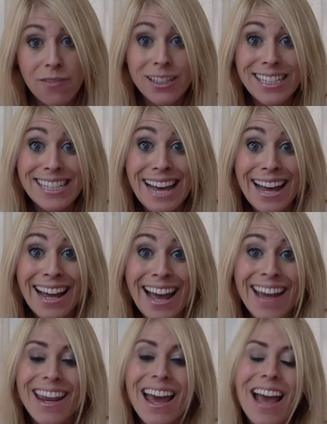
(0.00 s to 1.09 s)
every day
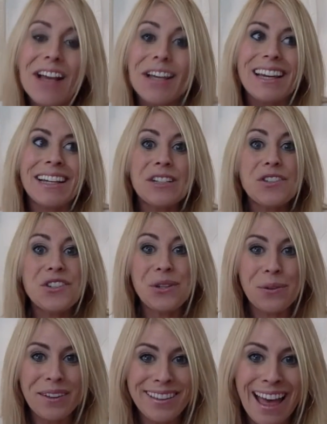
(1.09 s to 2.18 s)
and in
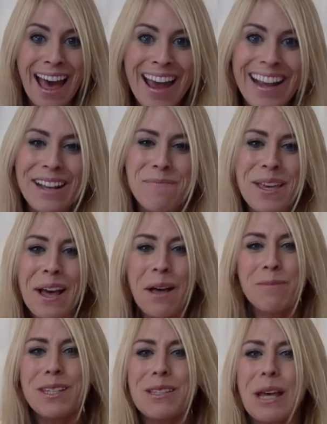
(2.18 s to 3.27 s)
doing that it
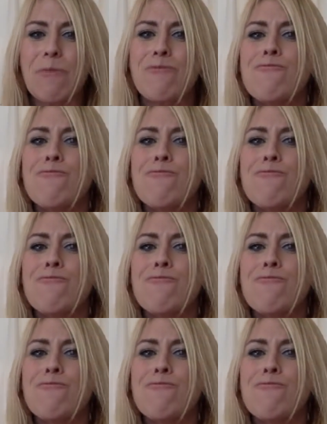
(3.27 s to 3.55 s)
becomes this like